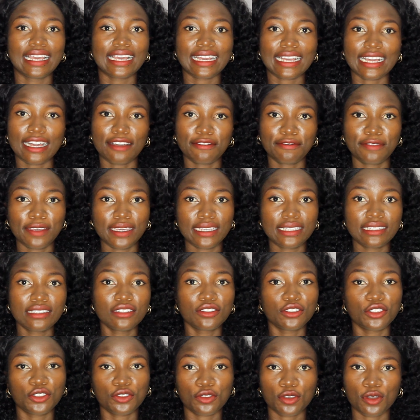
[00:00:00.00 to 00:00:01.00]
Caffeine
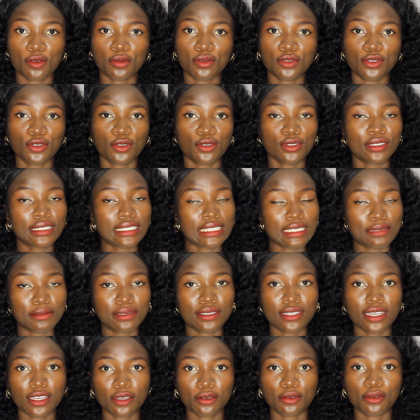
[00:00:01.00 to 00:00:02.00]
disrupts your sleep
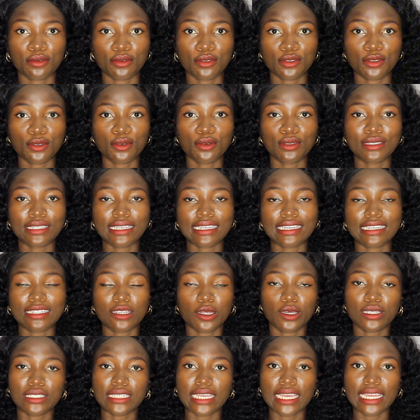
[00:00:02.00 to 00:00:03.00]
cycle. So take it
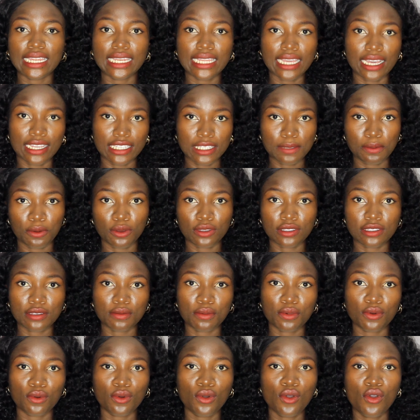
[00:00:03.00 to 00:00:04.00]
as early as
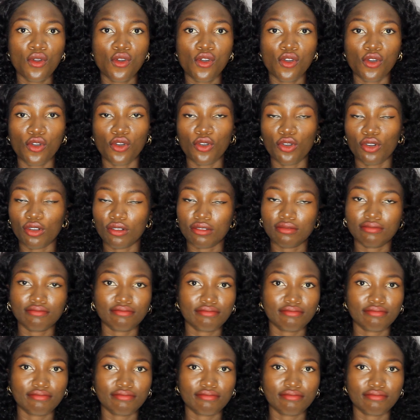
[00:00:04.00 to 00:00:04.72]
possible or